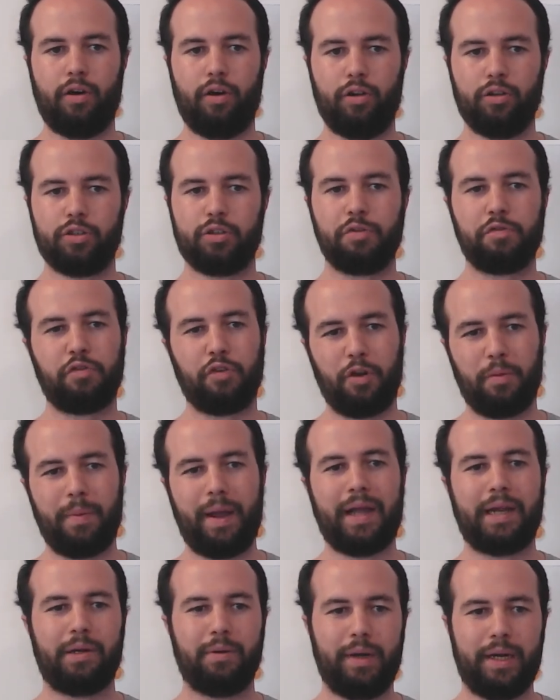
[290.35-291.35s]
also for
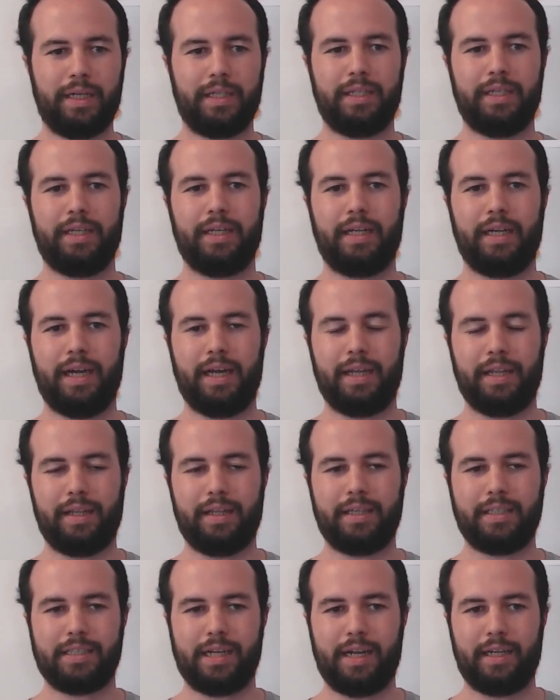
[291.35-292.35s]
migrating and
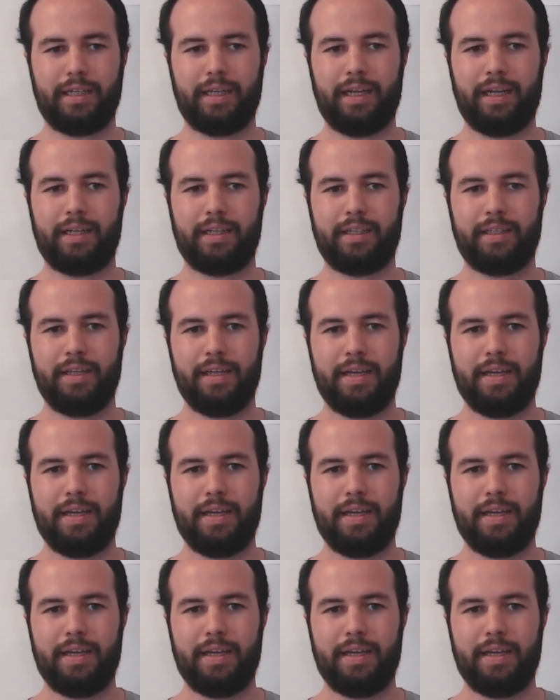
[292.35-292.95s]
things like that,